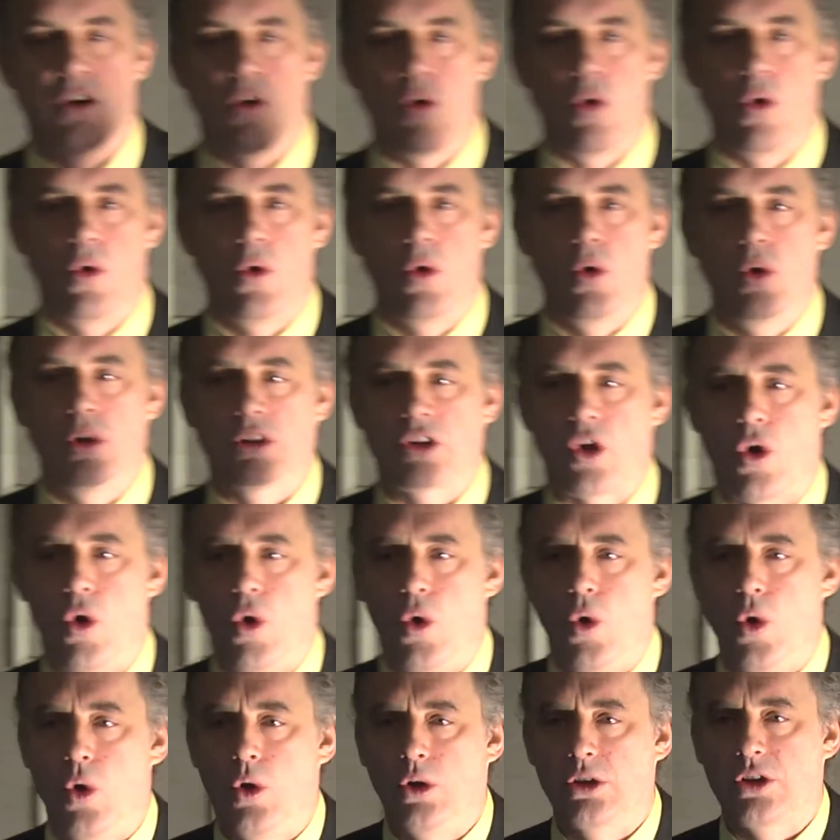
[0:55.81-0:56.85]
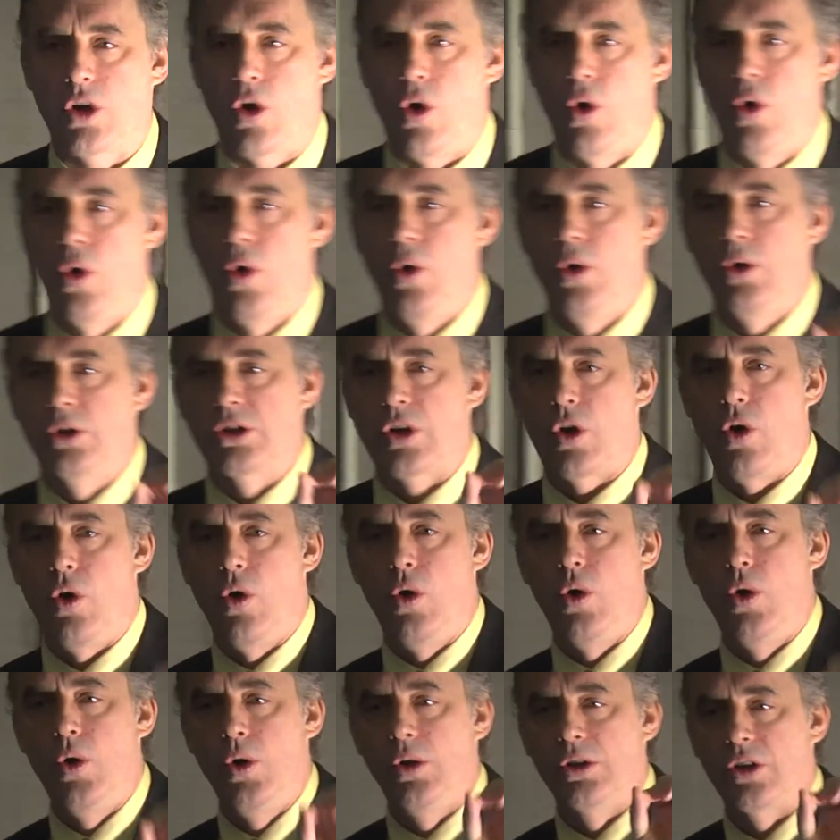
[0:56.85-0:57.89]
old, old, old,
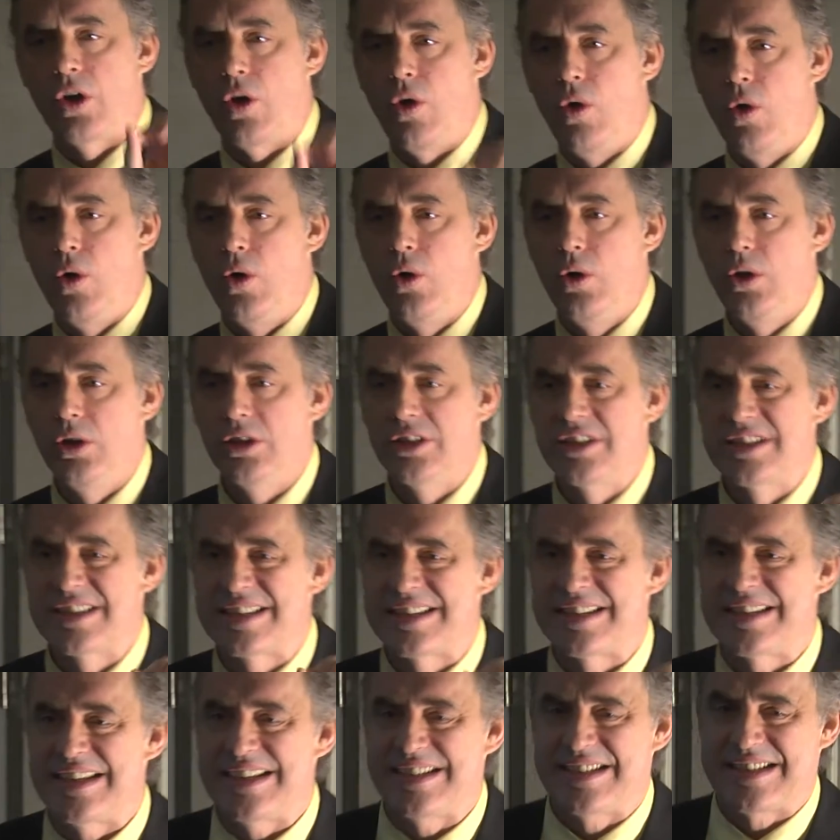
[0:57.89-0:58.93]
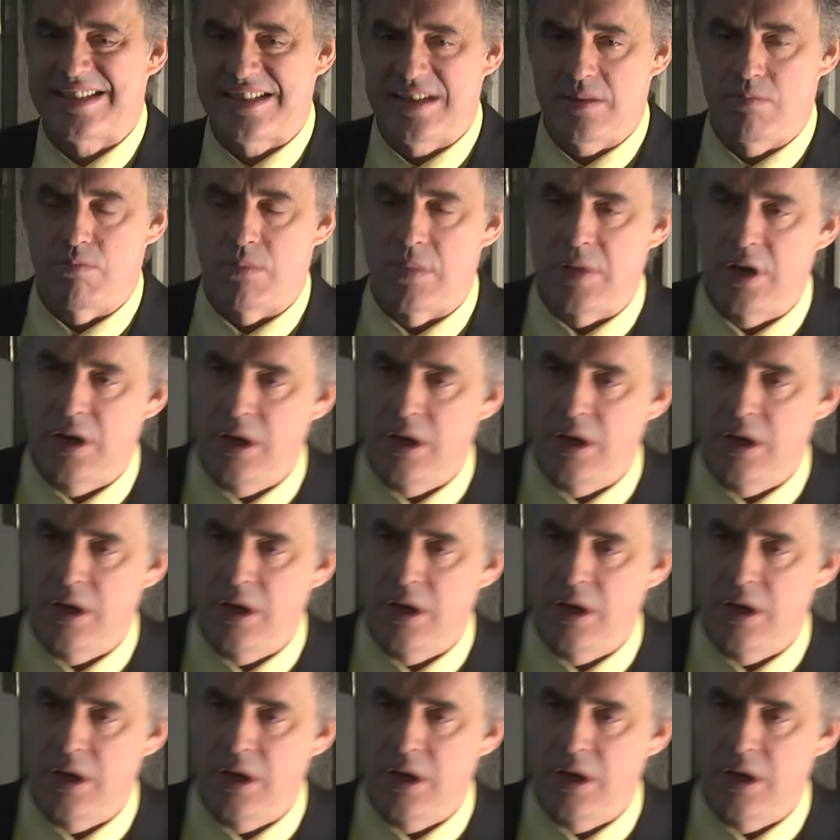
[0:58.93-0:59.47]
old, old system.